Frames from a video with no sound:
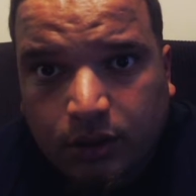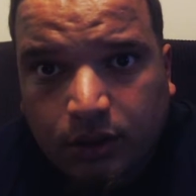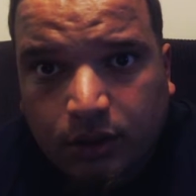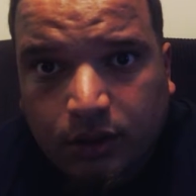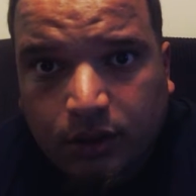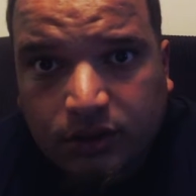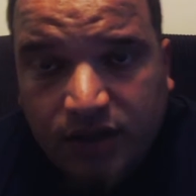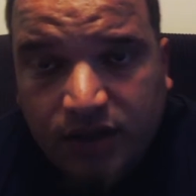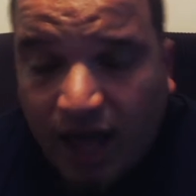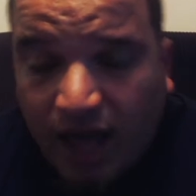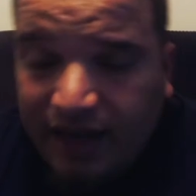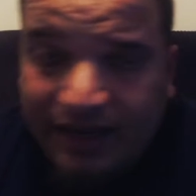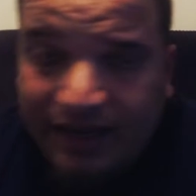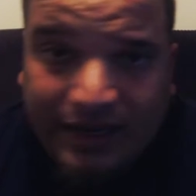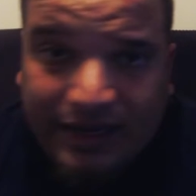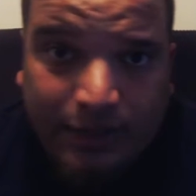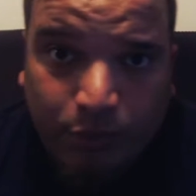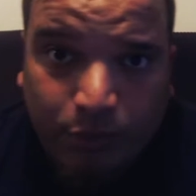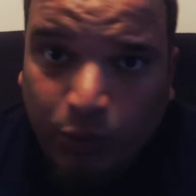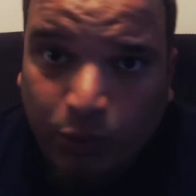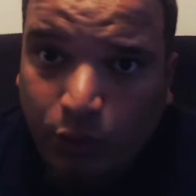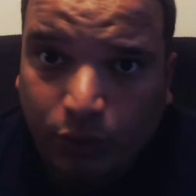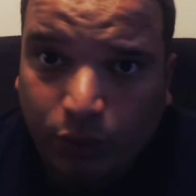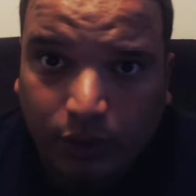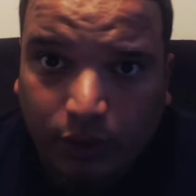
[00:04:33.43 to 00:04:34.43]
Not
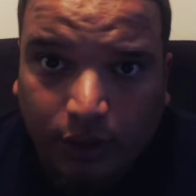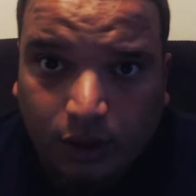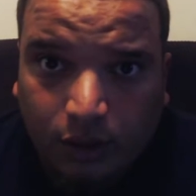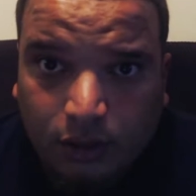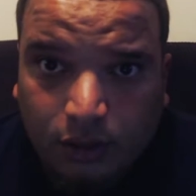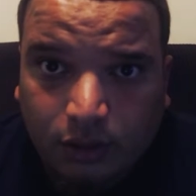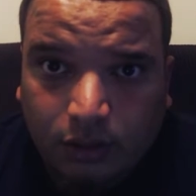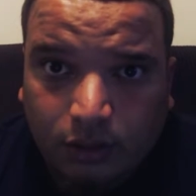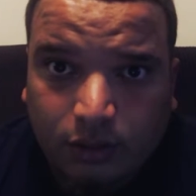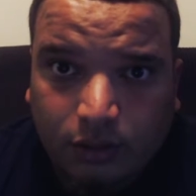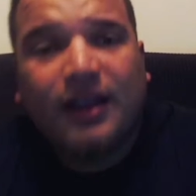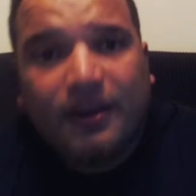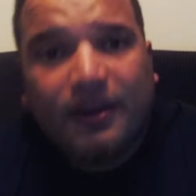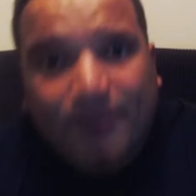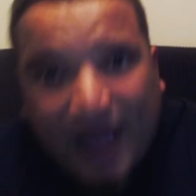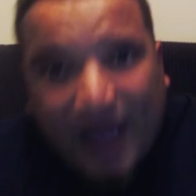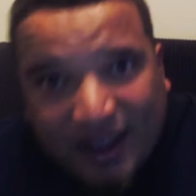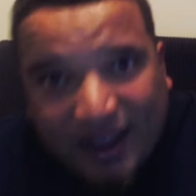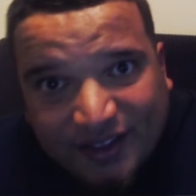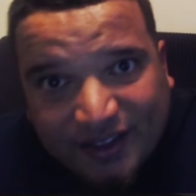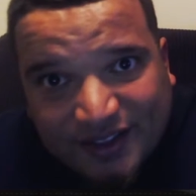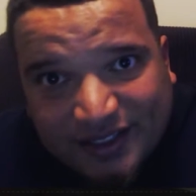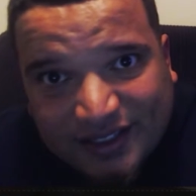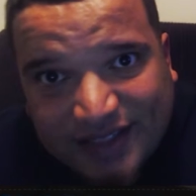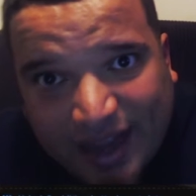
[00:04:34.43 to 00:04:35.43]
anymore. Back
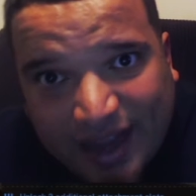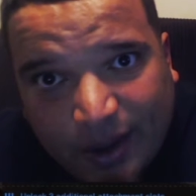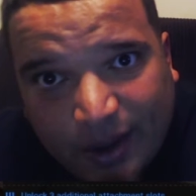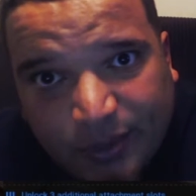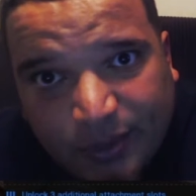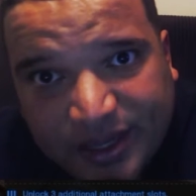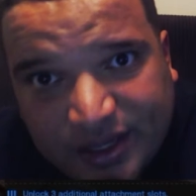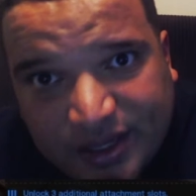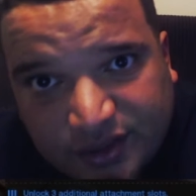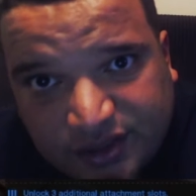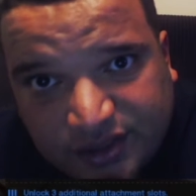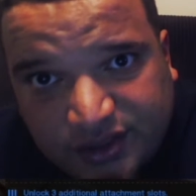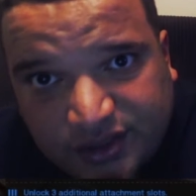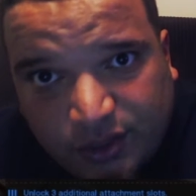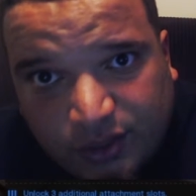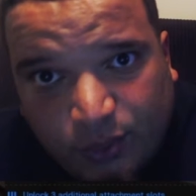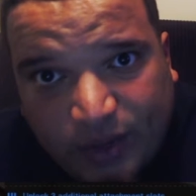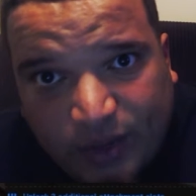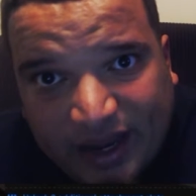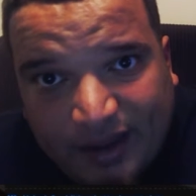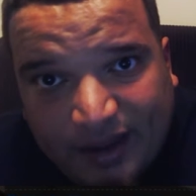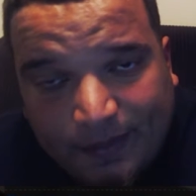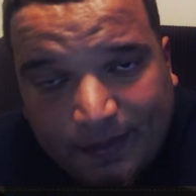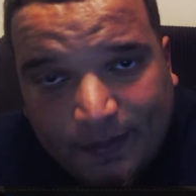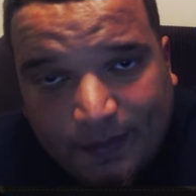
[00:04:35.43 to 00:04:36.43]
in the day, we used to
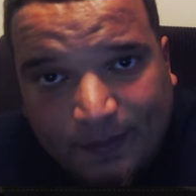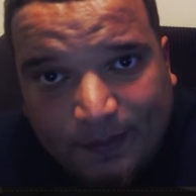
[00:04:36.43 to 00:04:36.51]
wait